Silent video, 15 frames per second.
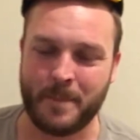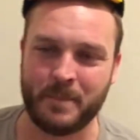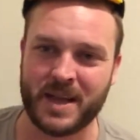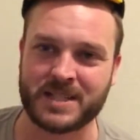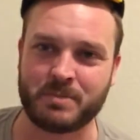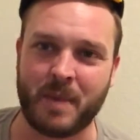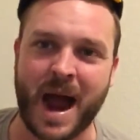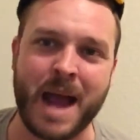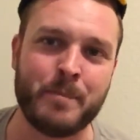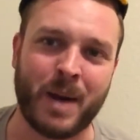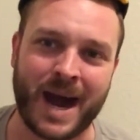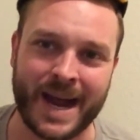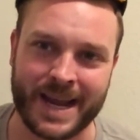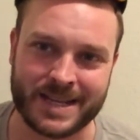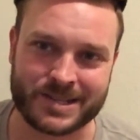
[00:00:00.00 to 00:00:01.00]
it's my
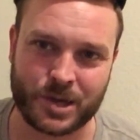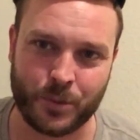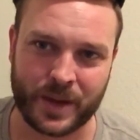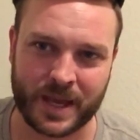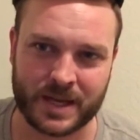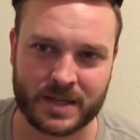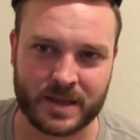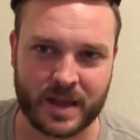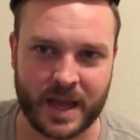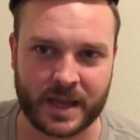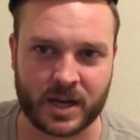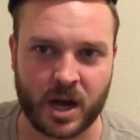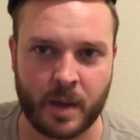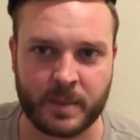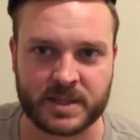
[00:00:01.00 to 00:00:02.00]
bias going into the
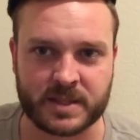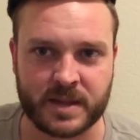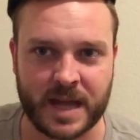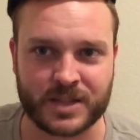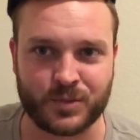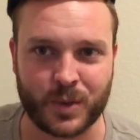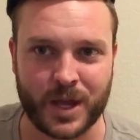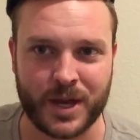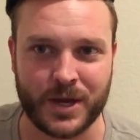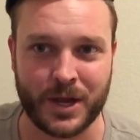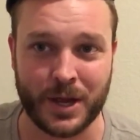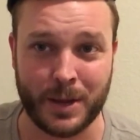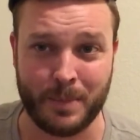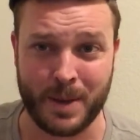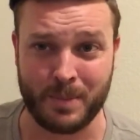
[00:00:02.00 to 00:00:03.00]
economics, and that's when
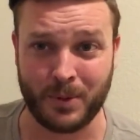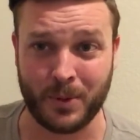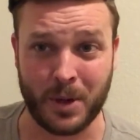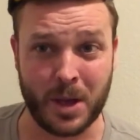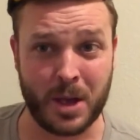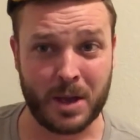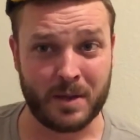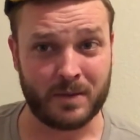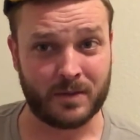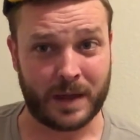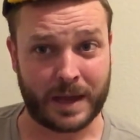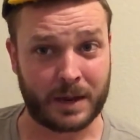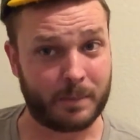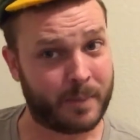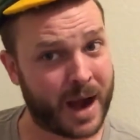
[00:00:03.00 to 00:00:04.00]
people
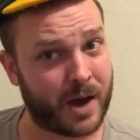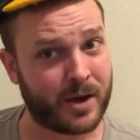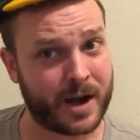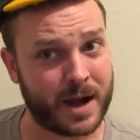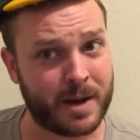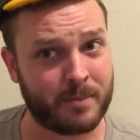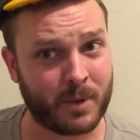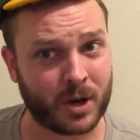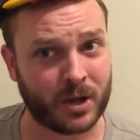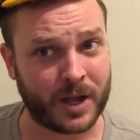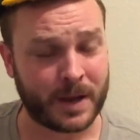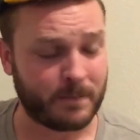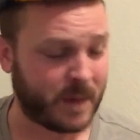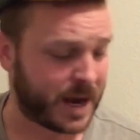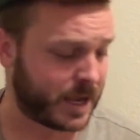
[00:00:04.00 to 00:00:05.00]
like Perry
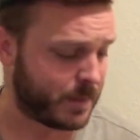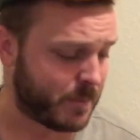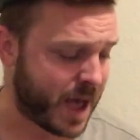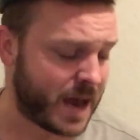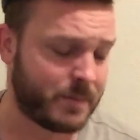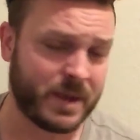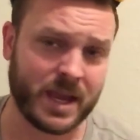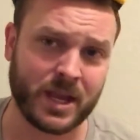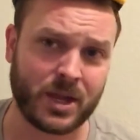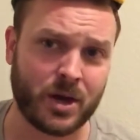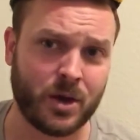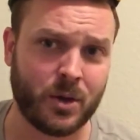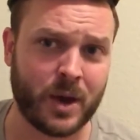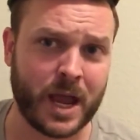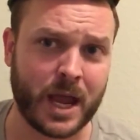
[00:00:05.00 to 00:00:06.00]
Merling might get mad at me and
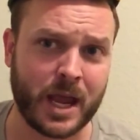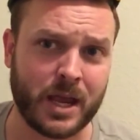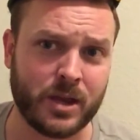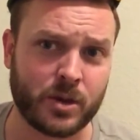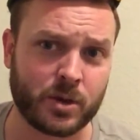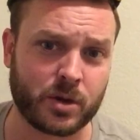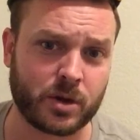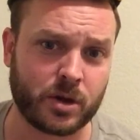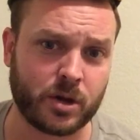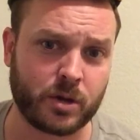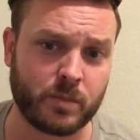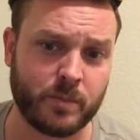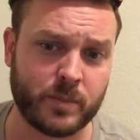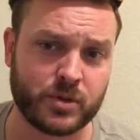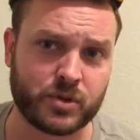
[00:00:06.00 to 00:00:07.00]
go, hey, you're
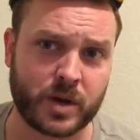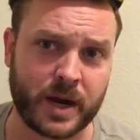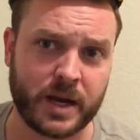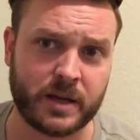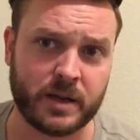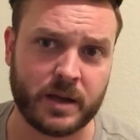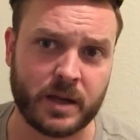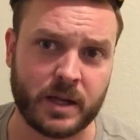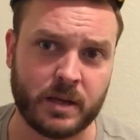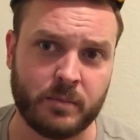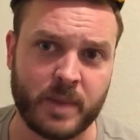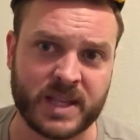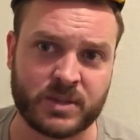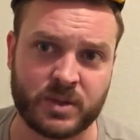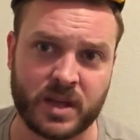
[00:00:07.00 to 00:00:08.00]
trying to
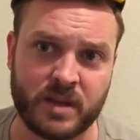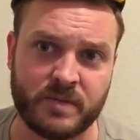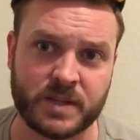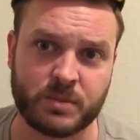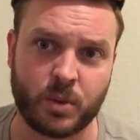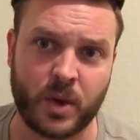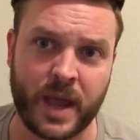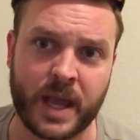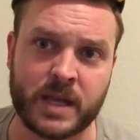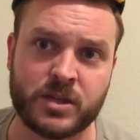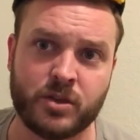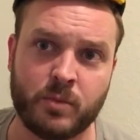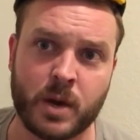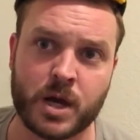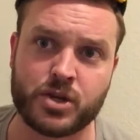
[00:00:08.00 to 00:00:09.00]
mess with the invisible hand
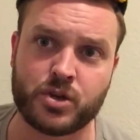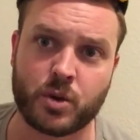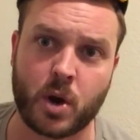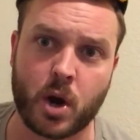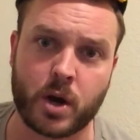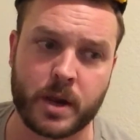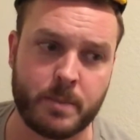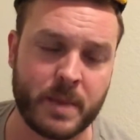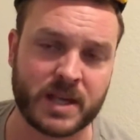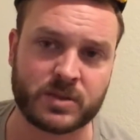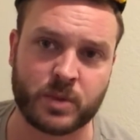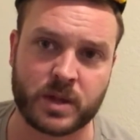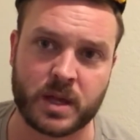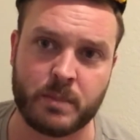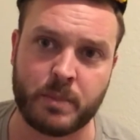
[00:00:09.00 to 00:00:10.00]
too much. You're already messed
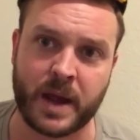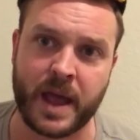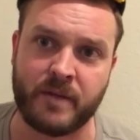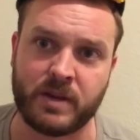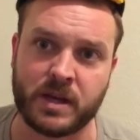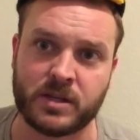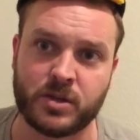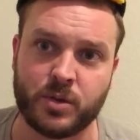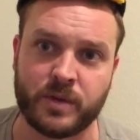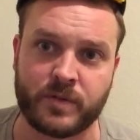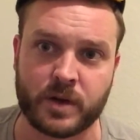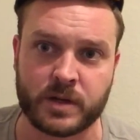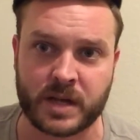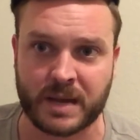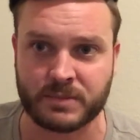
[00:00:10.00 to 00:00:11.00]
with it by having two
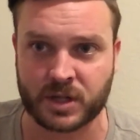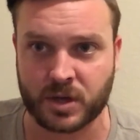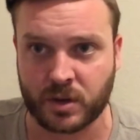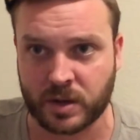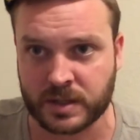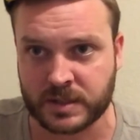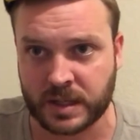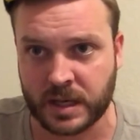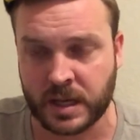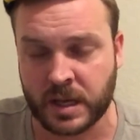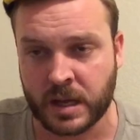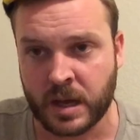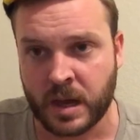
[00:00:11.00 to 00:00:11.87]
different types of currency.